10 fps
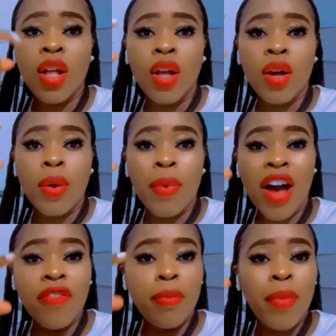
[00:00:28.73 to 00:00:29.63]
Have
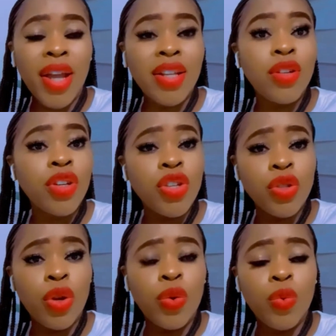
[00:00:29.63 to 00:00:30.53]
in mind the location
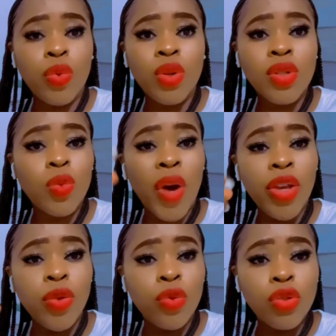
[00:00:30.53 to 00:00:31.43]
you want, why you
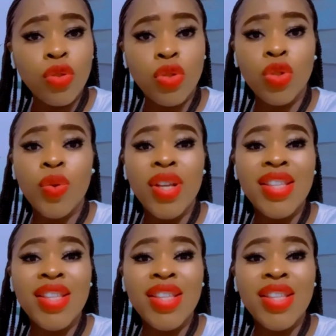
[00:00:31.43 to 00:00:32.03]
want to do it.